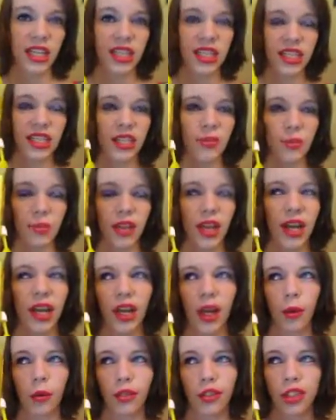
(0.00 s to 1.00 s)
displayed,
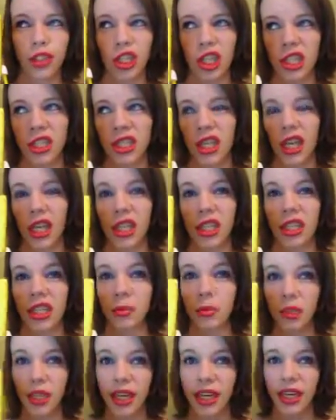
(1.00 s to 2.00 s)
I would suggest getting
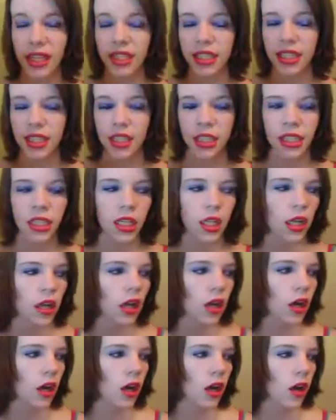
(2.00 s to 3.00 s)
display cases,
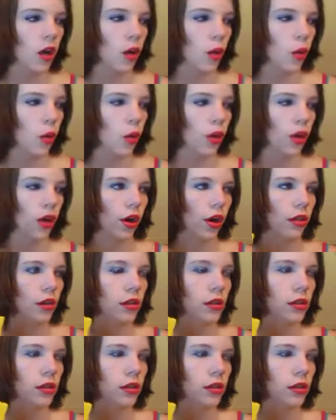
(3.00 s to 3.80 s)
or,